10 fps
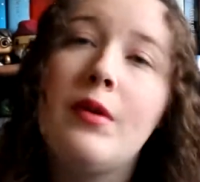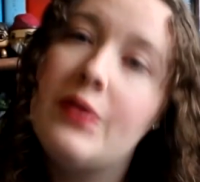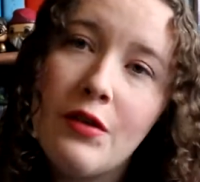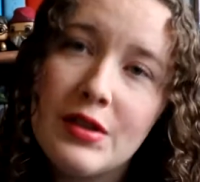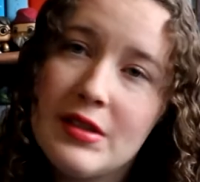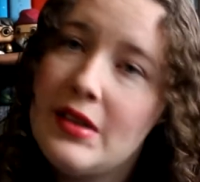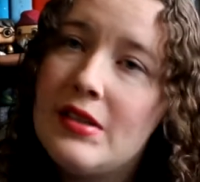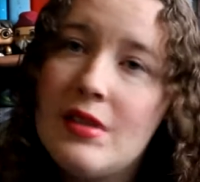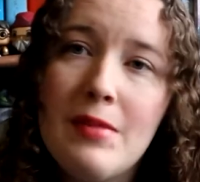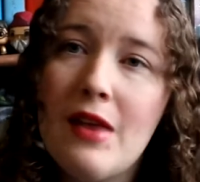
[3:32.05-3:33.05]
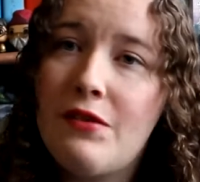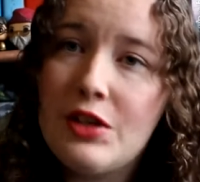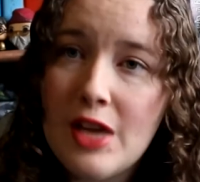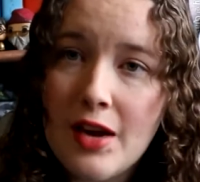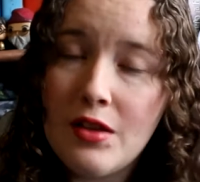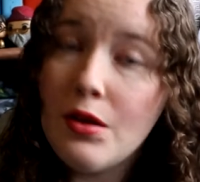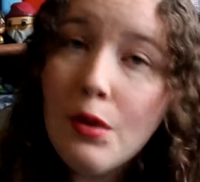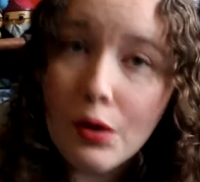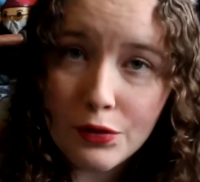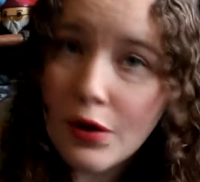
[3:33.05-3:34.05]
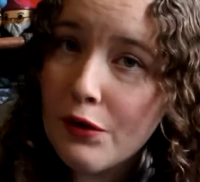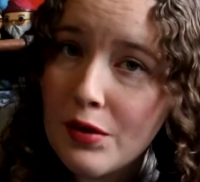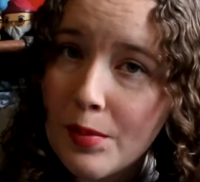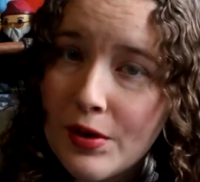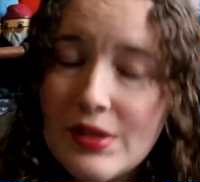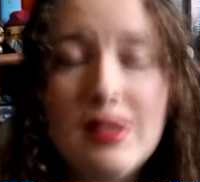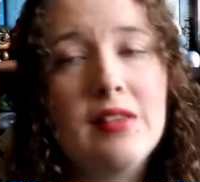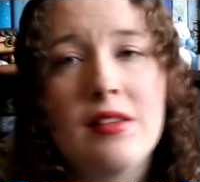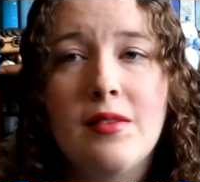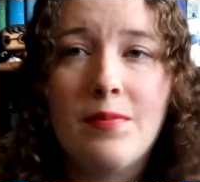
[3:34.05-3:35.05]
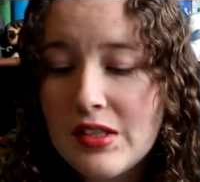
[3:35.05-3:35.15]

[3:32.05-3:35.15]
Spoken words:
with obviously Samantha Shannon, the author of The Bone Season.